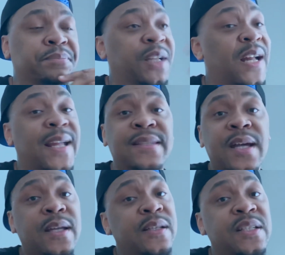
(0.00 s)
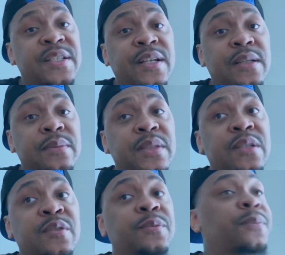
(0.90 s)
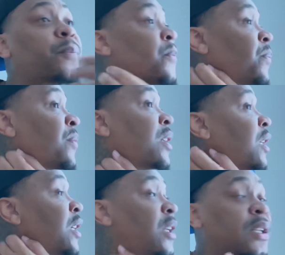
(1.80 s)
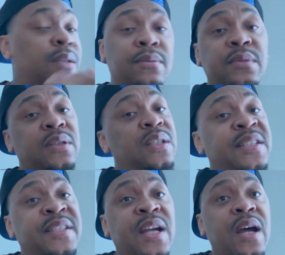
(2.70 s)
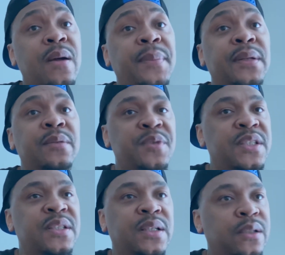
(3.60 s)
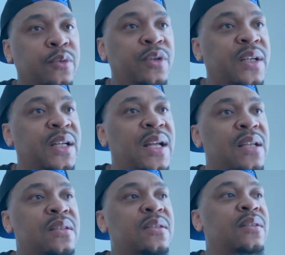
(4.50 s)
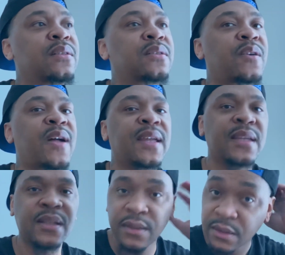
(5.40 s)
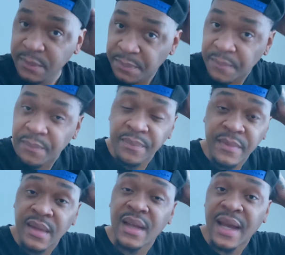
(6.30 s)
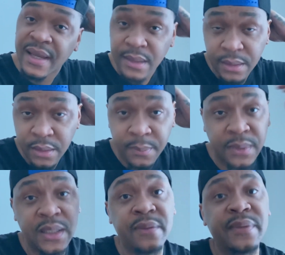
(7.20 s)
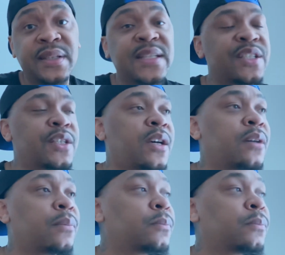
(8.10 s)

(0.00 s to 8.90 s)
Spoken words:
I got tired of their job, so it was a good job, but it was just unorganized. So I ended up leaving that job,